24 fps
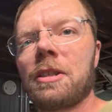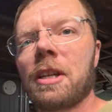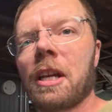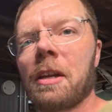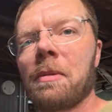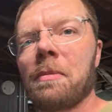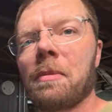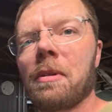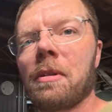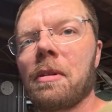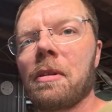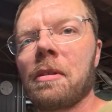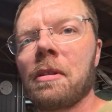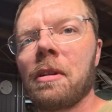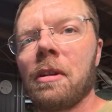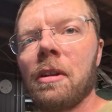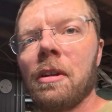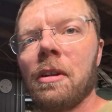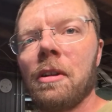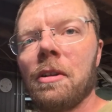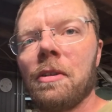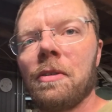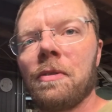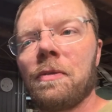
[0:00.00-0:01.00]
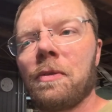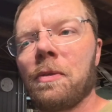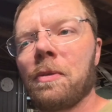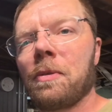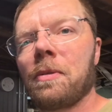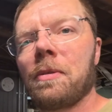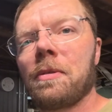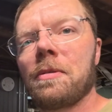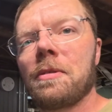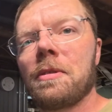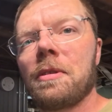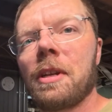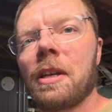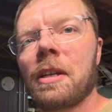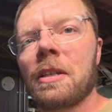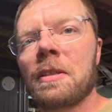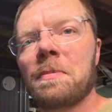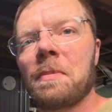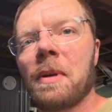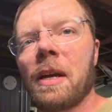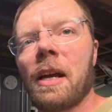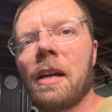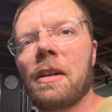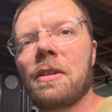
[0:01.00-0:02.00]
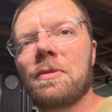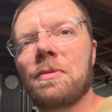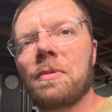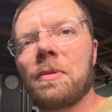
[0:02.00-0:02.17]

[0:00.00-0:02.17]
chamber for the next batch.